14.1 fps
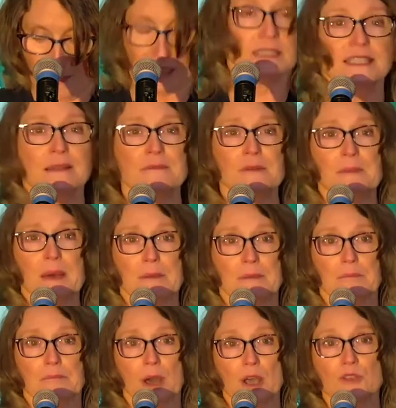Some of my
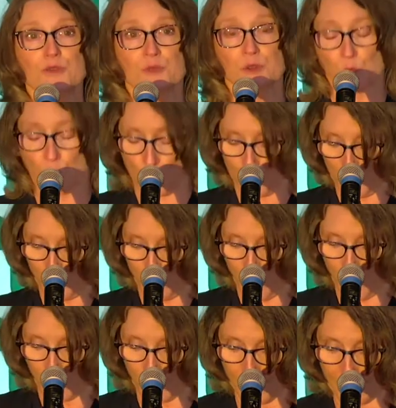most rewarding
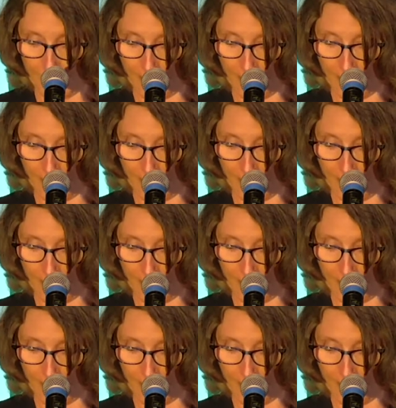work